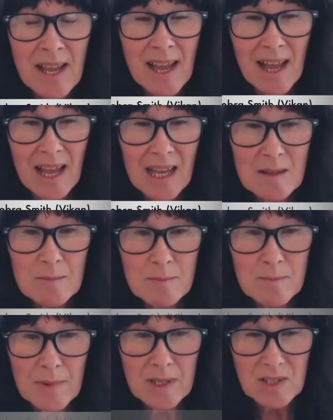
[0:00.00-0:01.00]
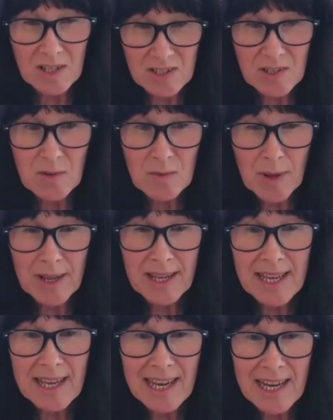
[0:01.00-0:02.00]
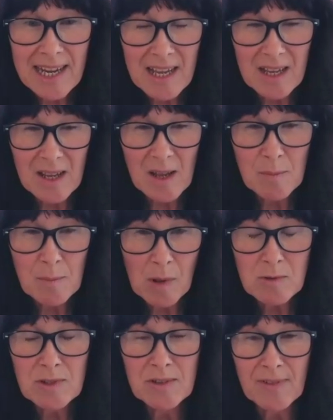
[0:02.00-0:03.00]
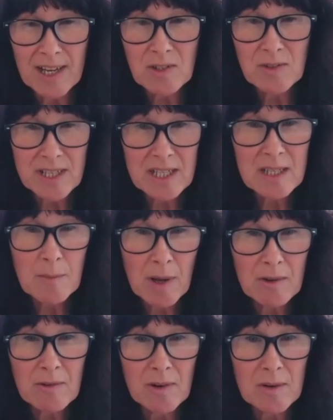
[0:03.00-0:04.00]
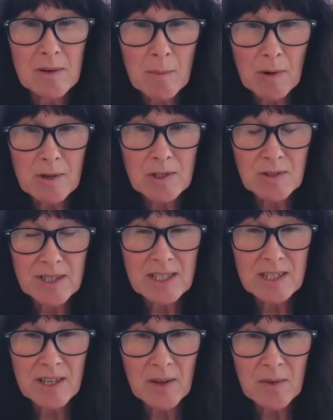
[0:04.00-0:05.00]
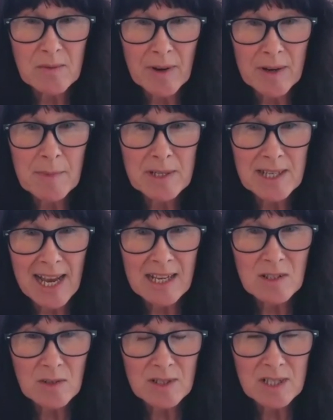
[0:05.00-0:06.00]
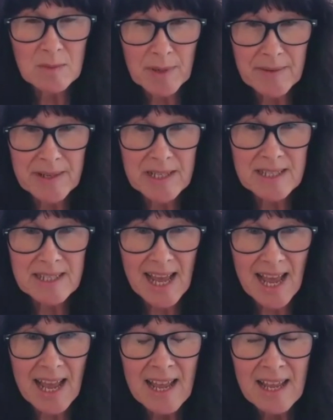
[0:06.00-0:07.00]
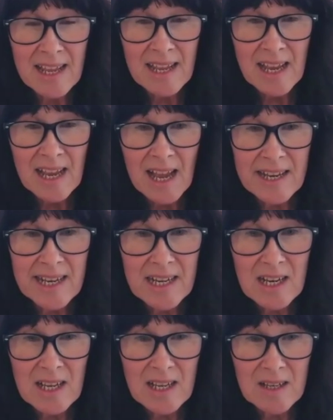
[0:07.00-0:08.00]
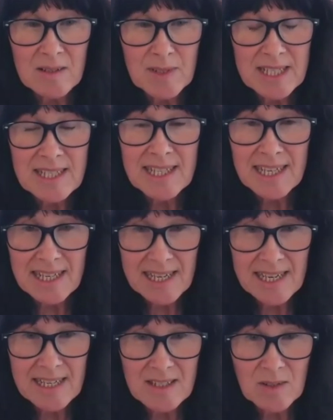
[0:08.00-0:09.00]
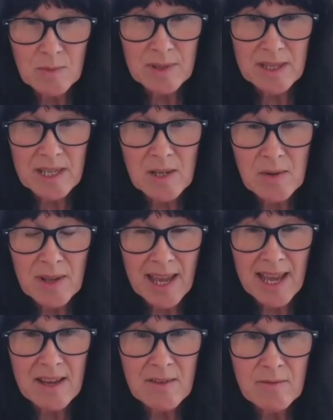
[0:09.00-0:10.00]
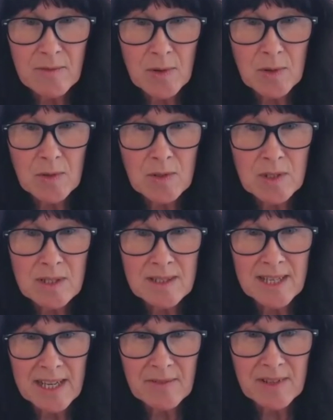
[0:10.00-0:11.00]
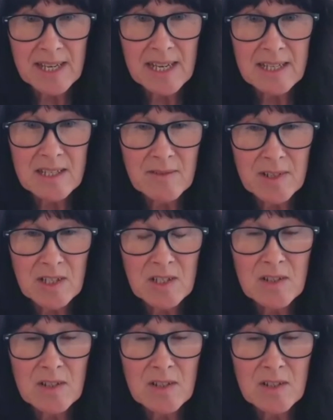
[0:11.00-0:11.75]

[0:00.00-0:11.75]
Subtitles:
I started off working in a poultry factory in the micro laboratory, so very much hands-on experience there. And then 16 years with the UK Food Safety Division